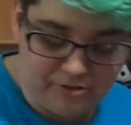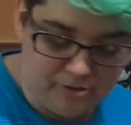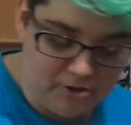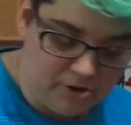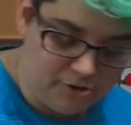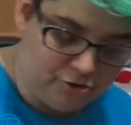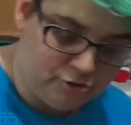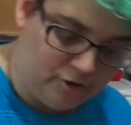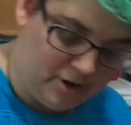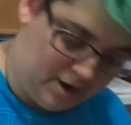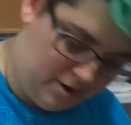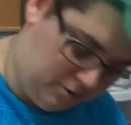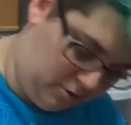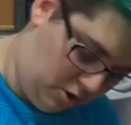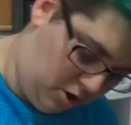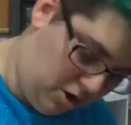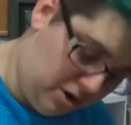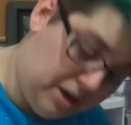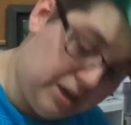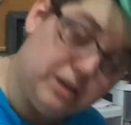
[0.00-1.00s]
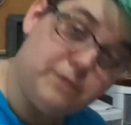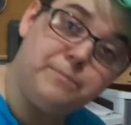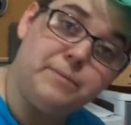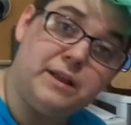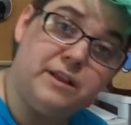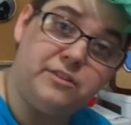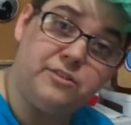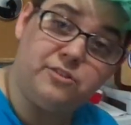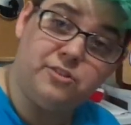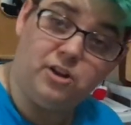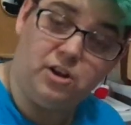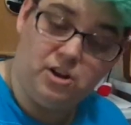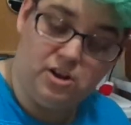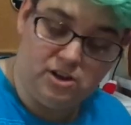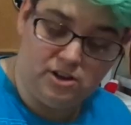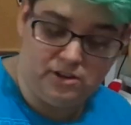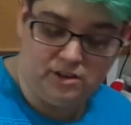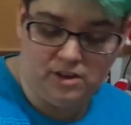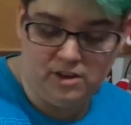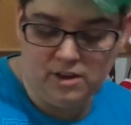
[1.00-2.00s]
Not sure how long, it depends
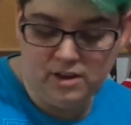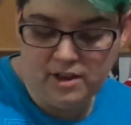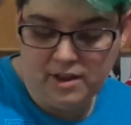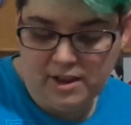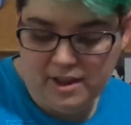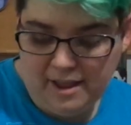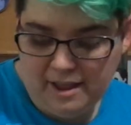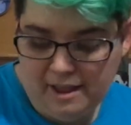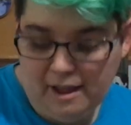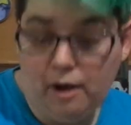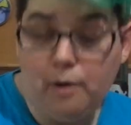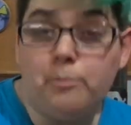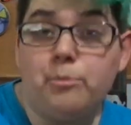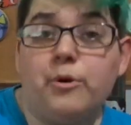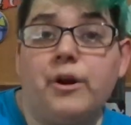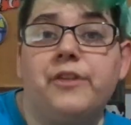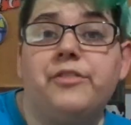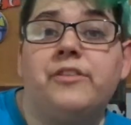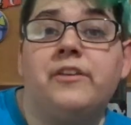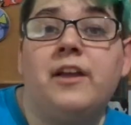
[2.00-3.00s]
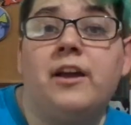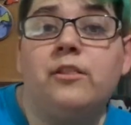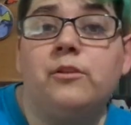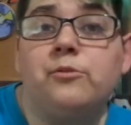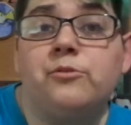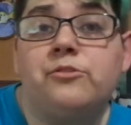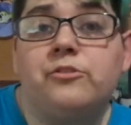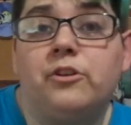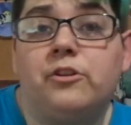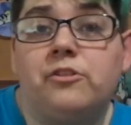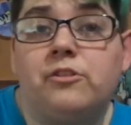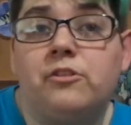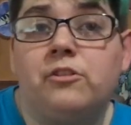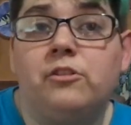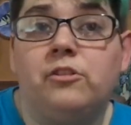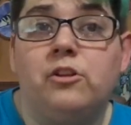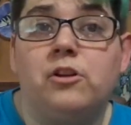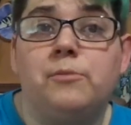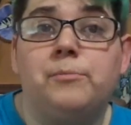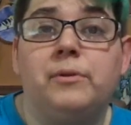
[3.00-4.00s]
on how bright the yellow starts to
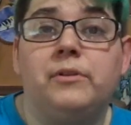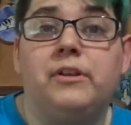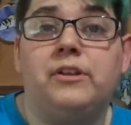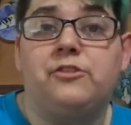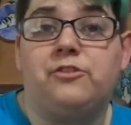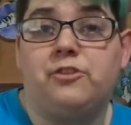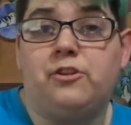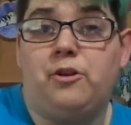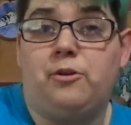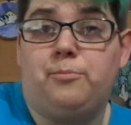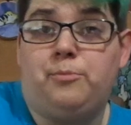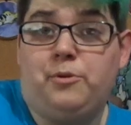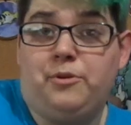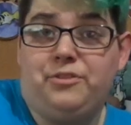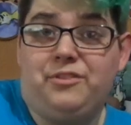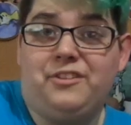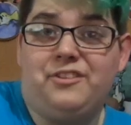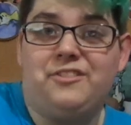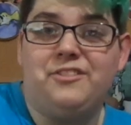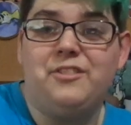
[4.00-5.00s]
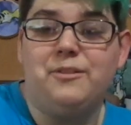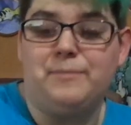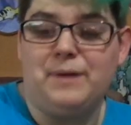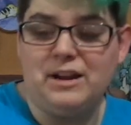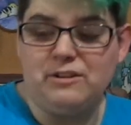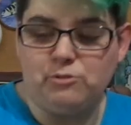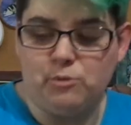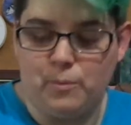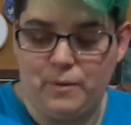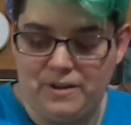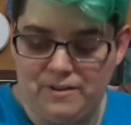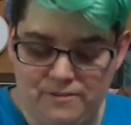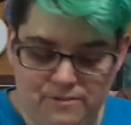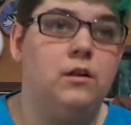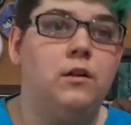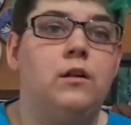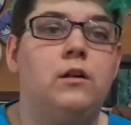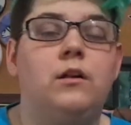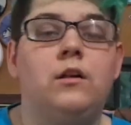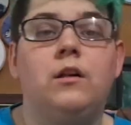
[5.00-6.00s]
look, but let's go put this in the microwave.
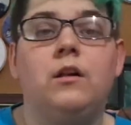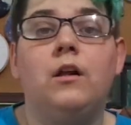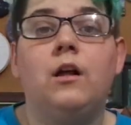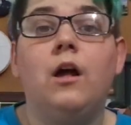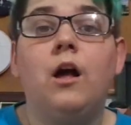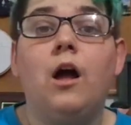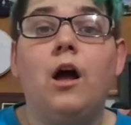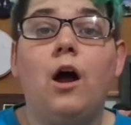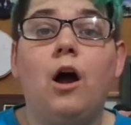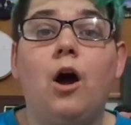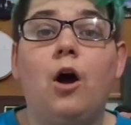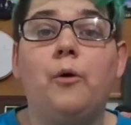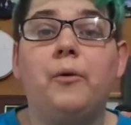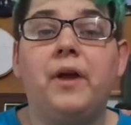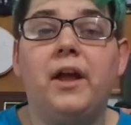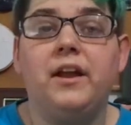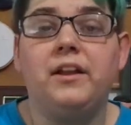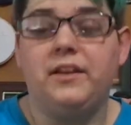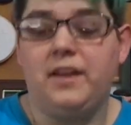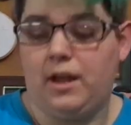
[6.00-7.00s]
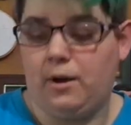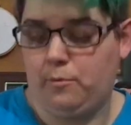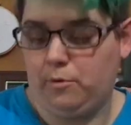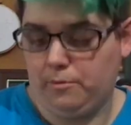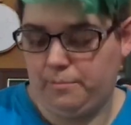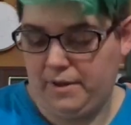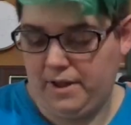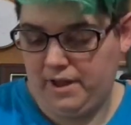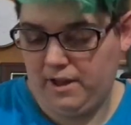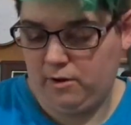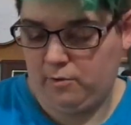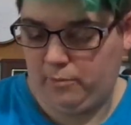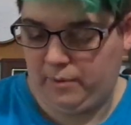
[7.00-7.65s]
Okay, now we're back.